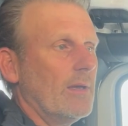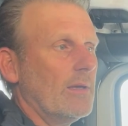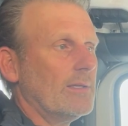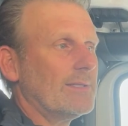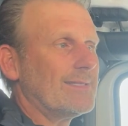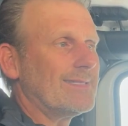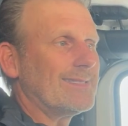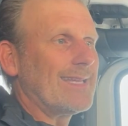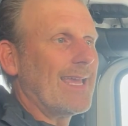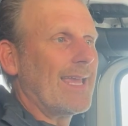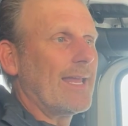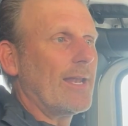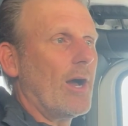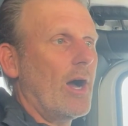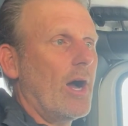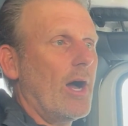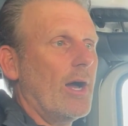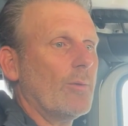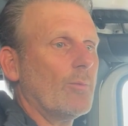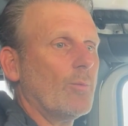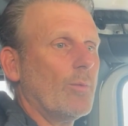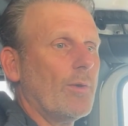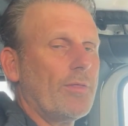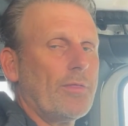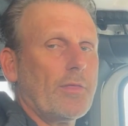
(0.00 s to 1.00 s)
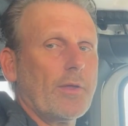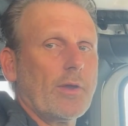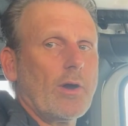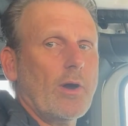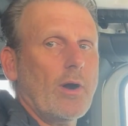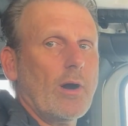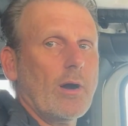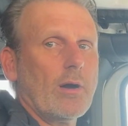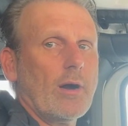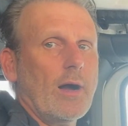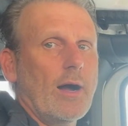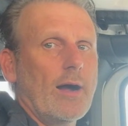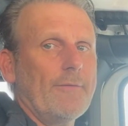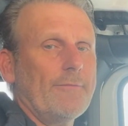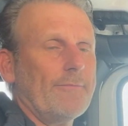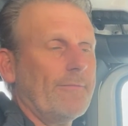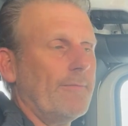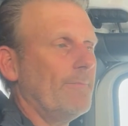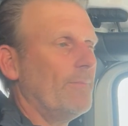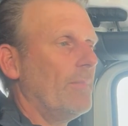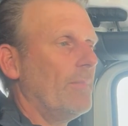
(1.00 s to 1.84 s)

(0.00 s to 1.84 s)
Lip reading: stayed on with the car off.